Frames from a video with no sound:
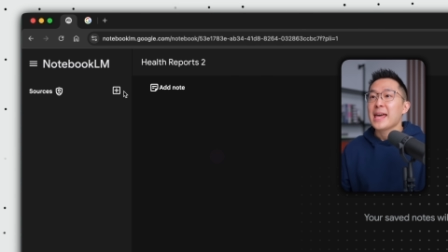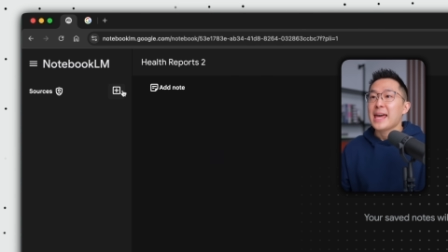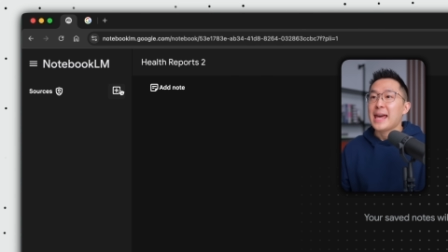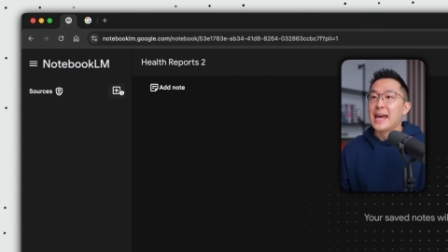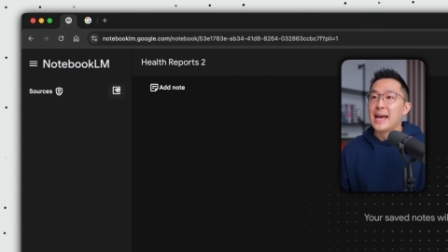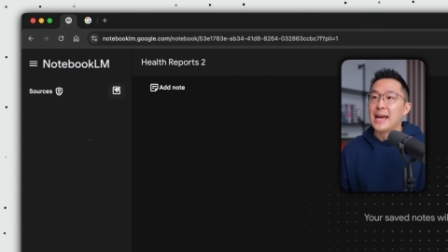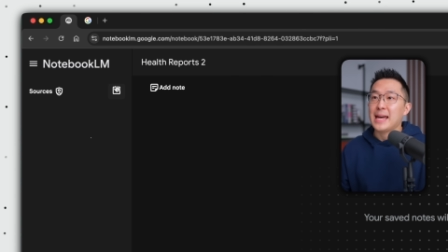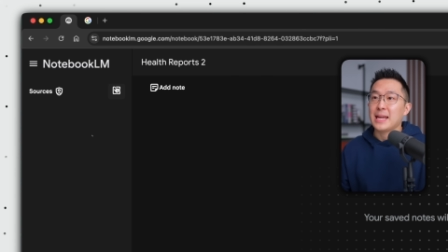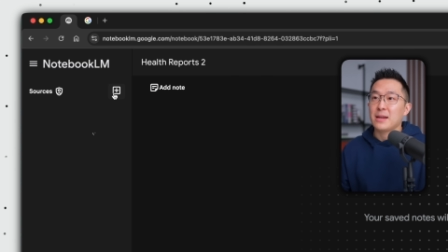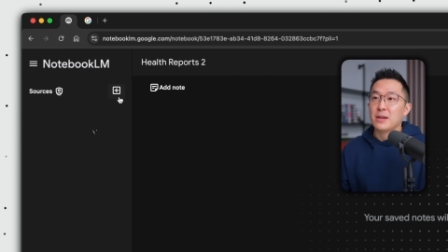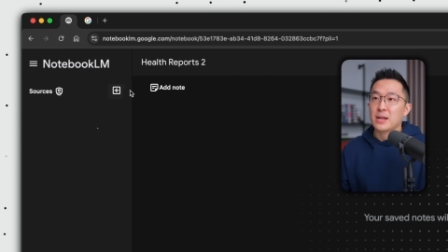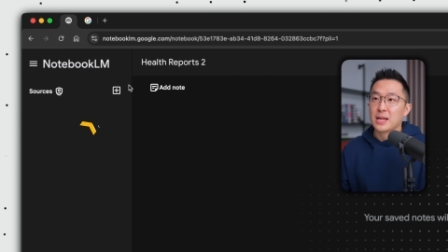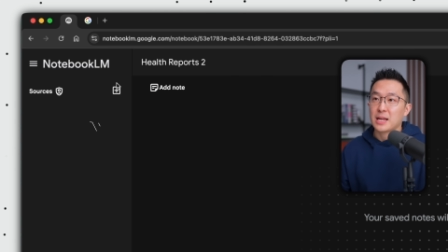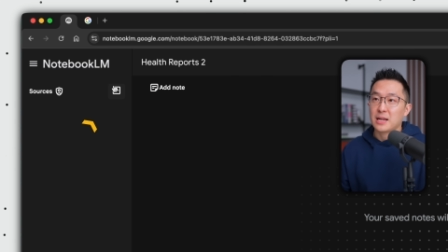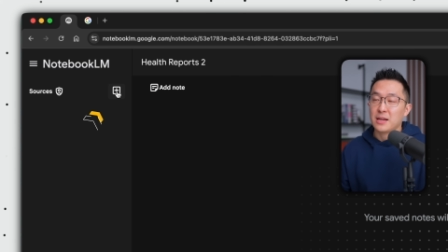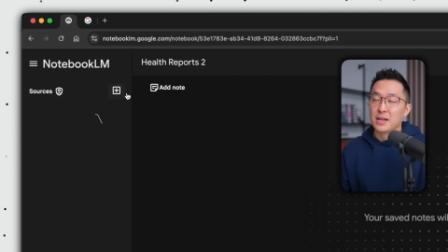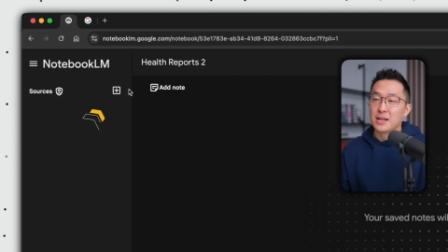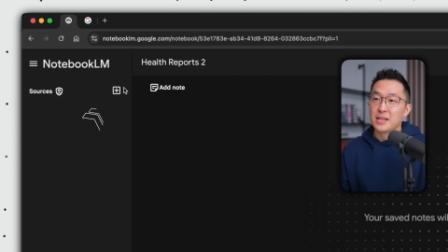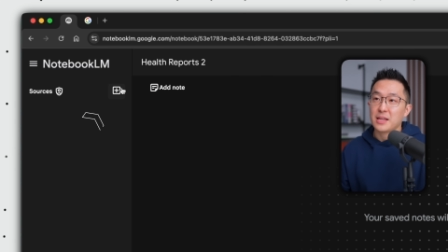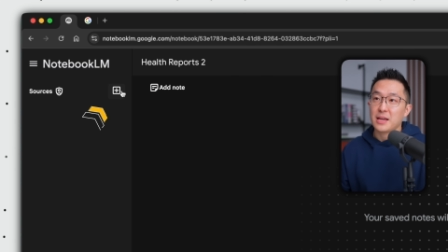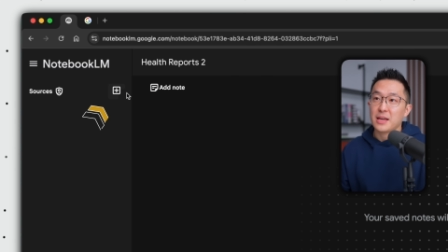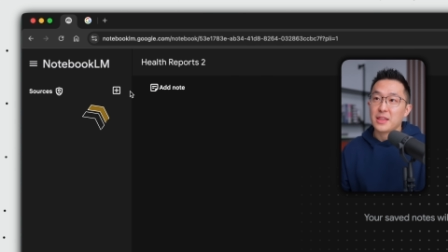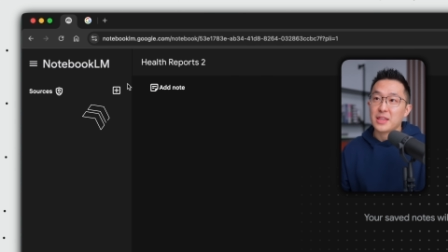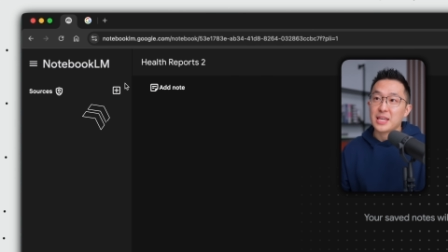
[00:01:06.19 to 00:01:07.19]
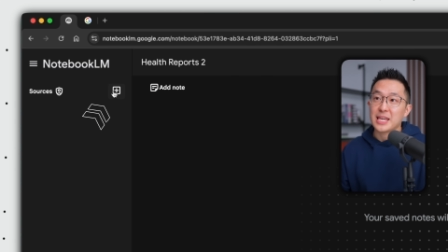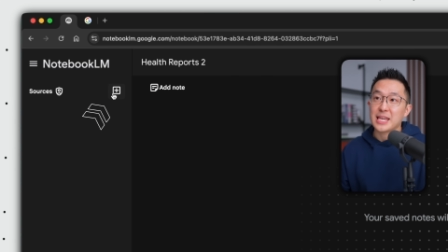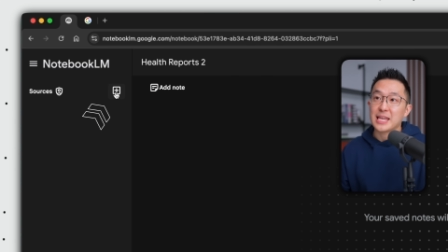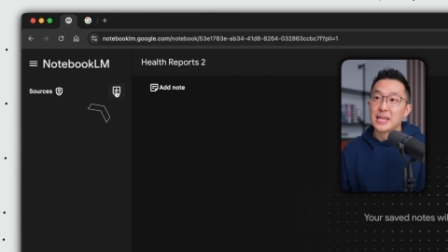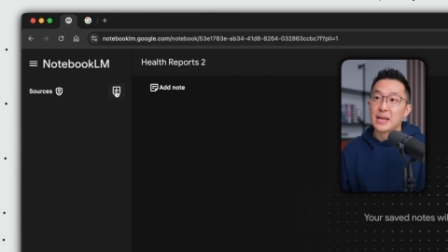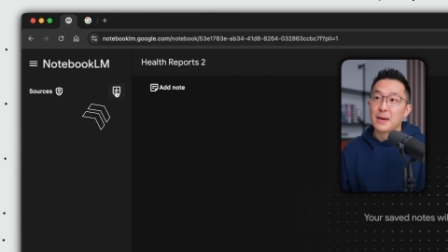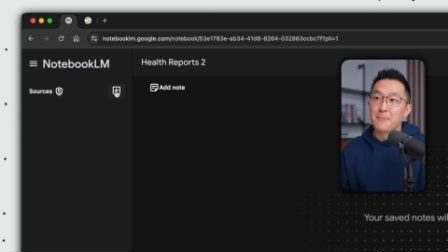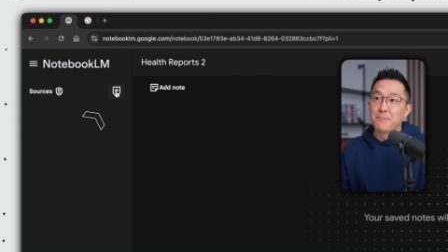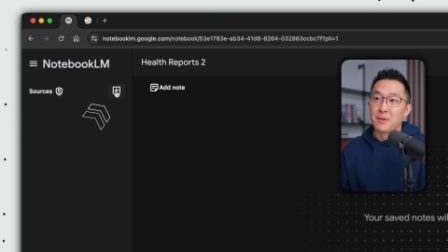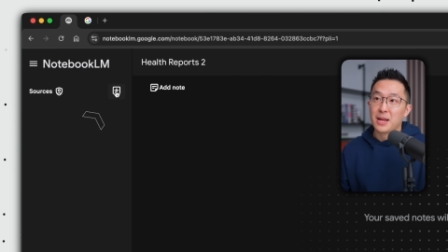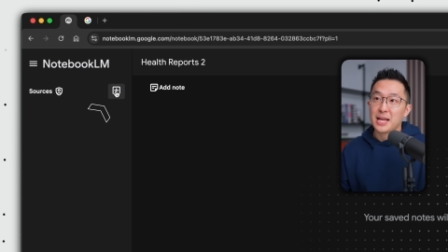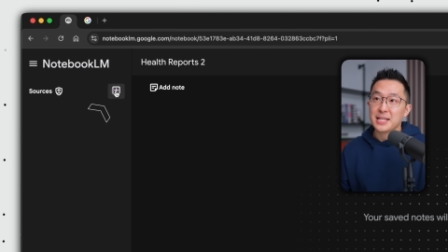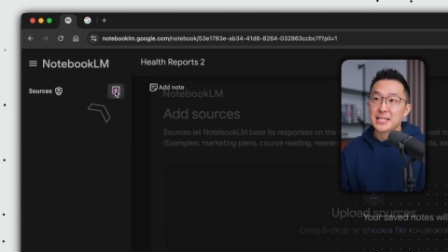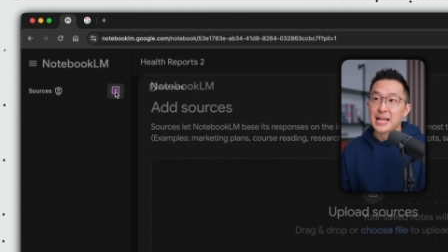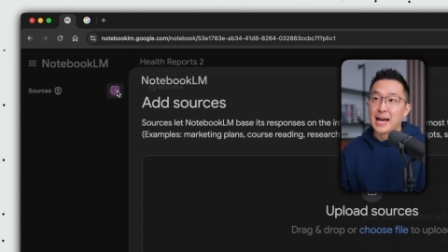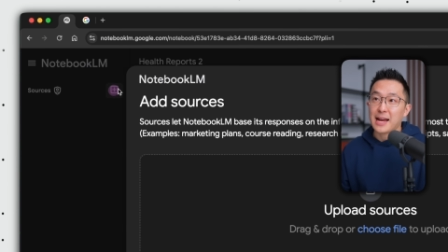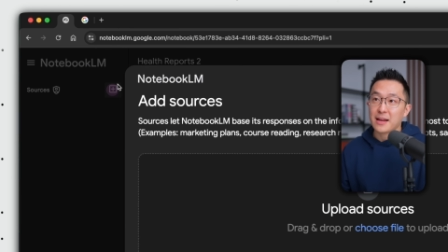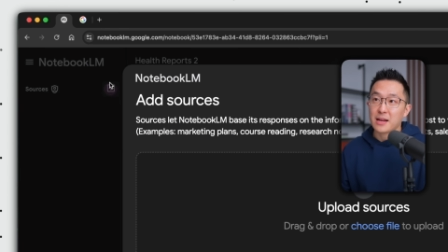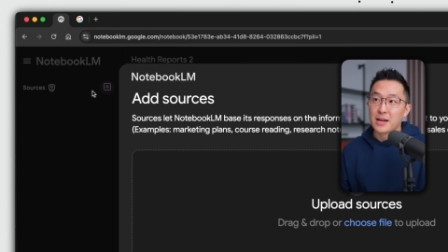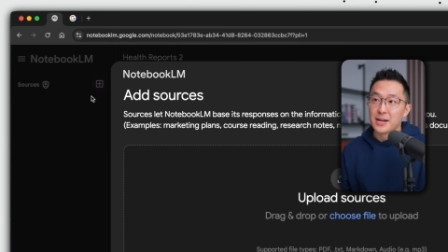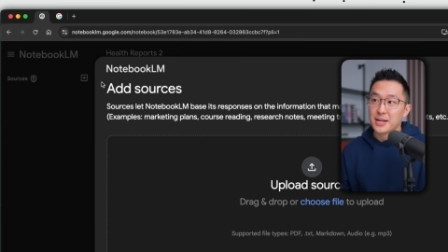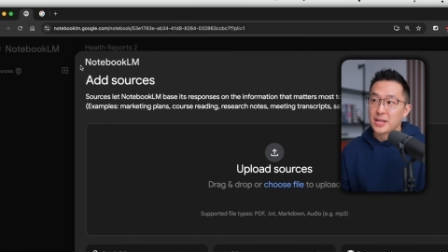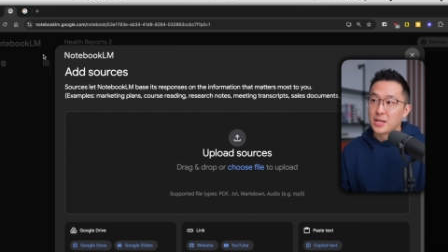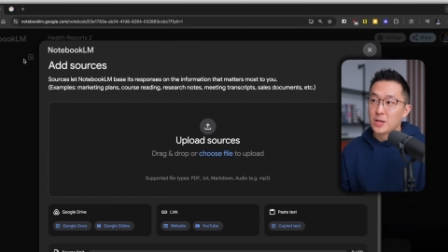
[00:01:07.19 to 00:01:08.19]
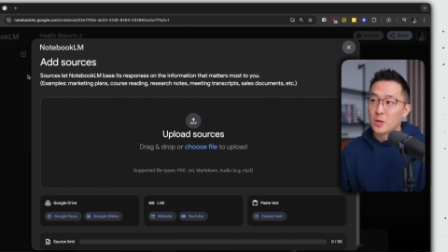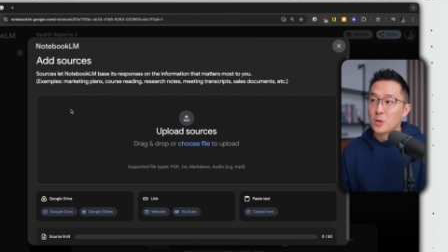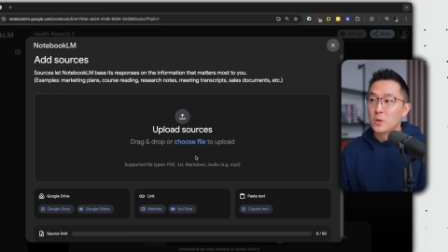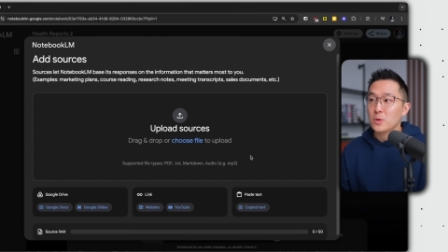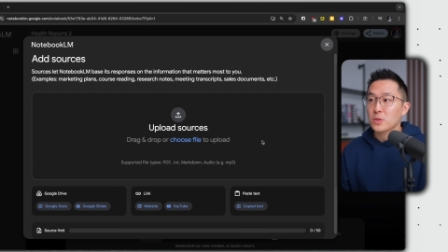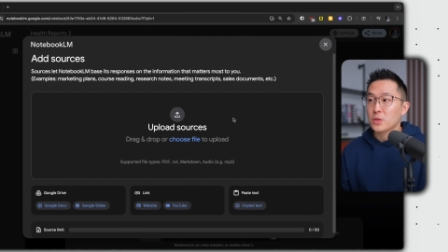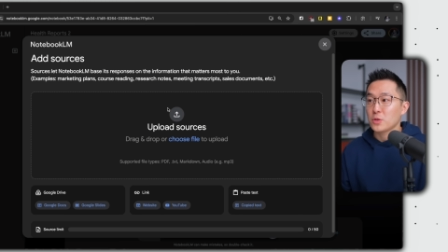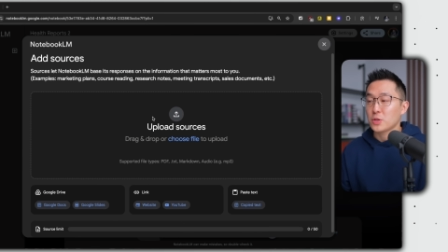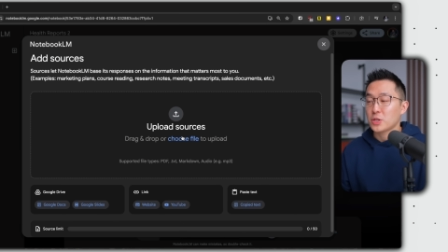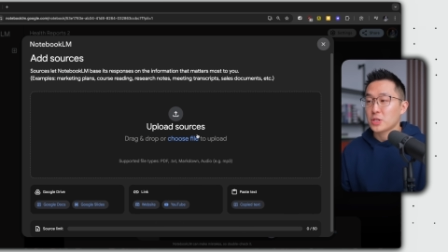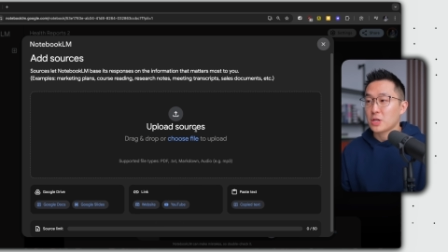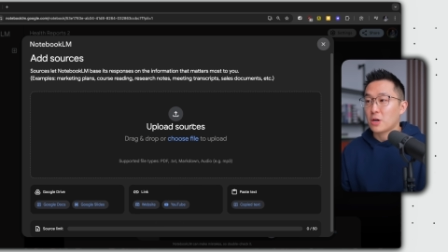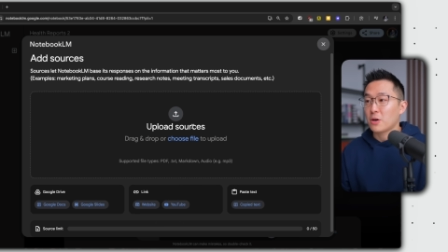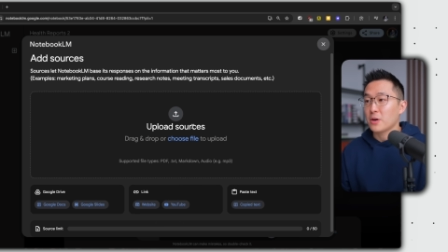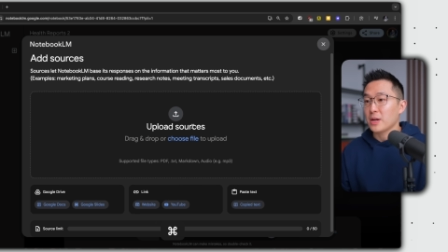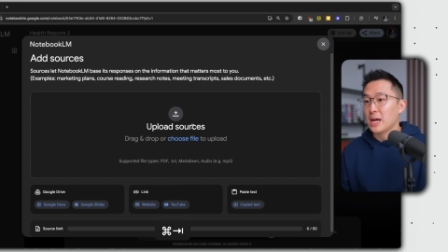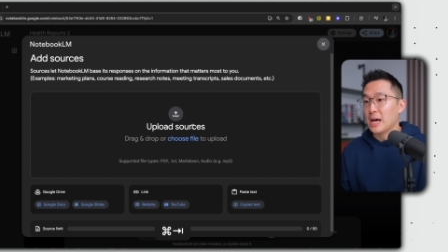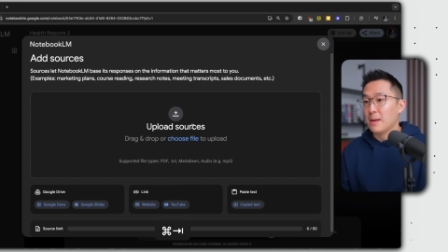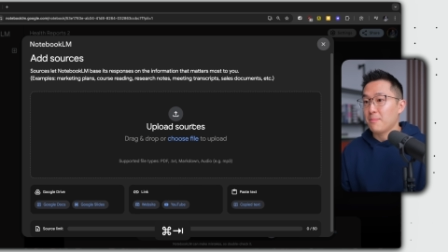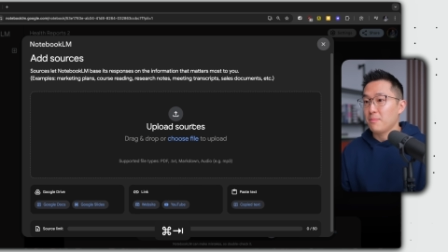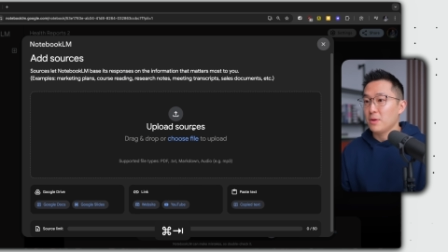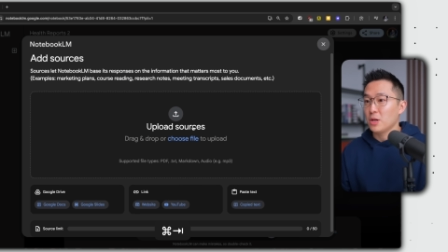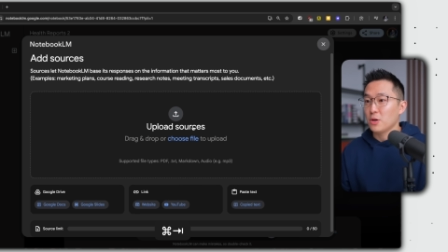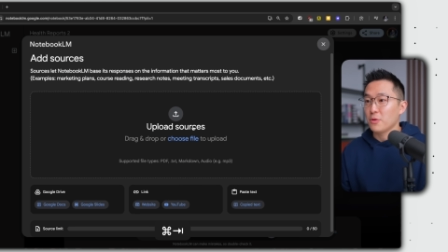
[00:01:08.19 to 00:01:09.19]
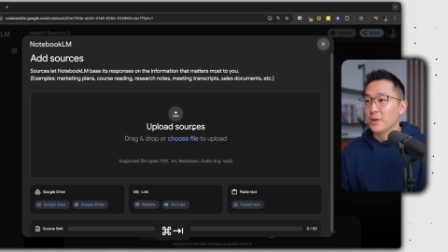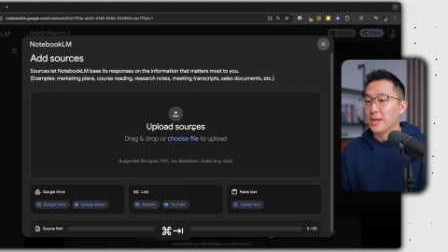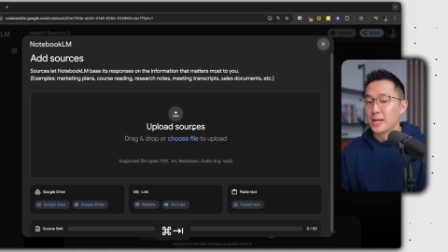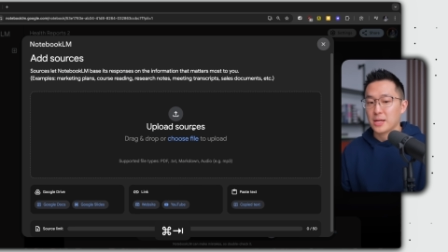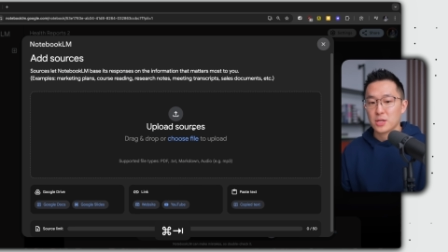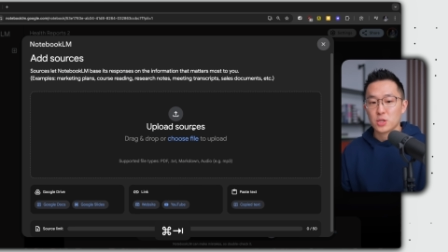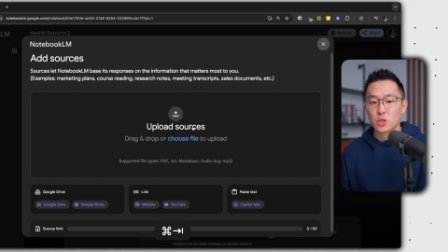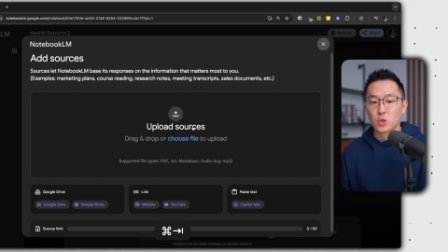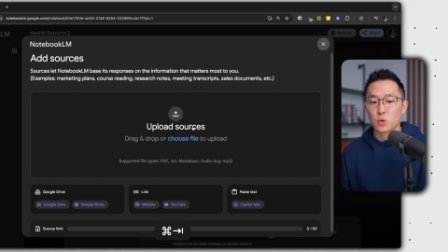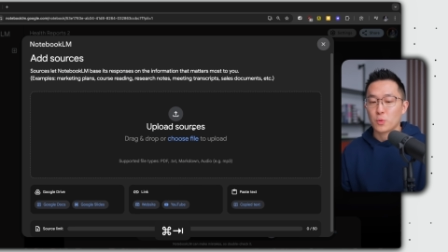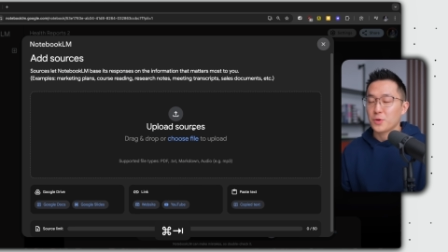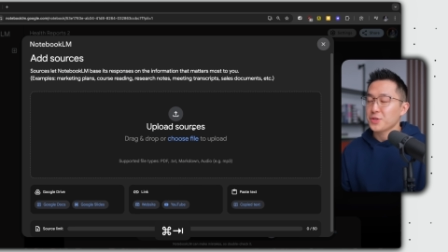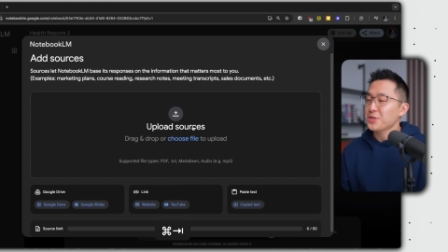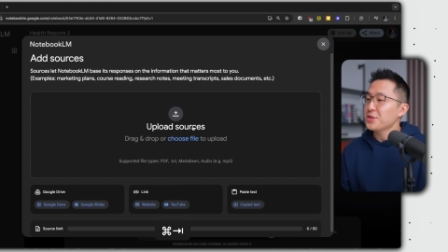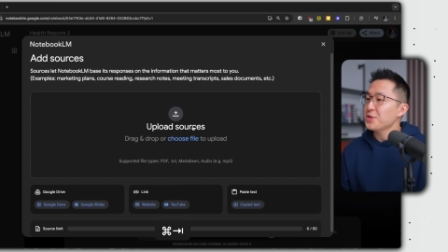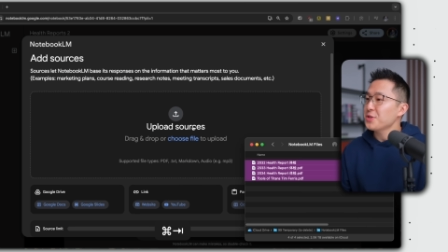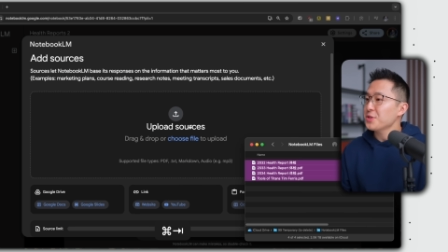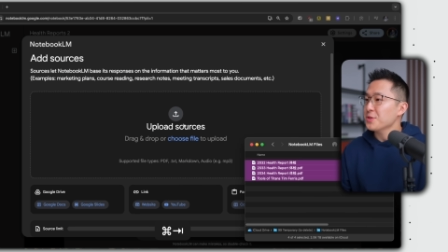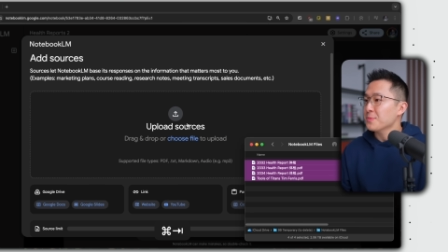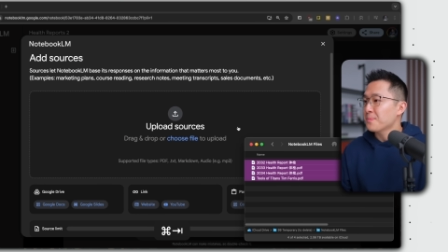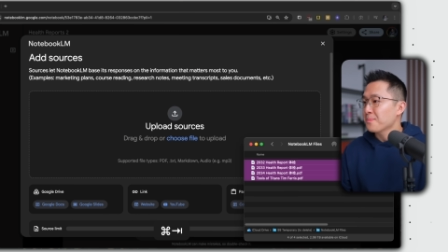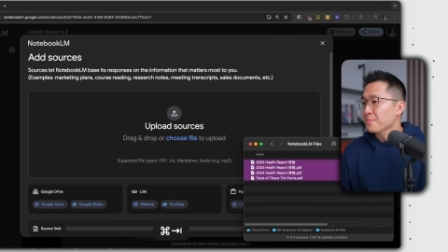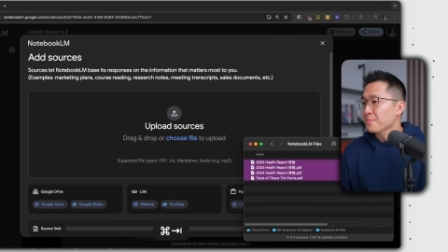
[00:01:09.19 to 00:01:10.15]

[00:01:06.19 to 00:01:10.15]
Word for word: And click the plus icon here to start uploading sources.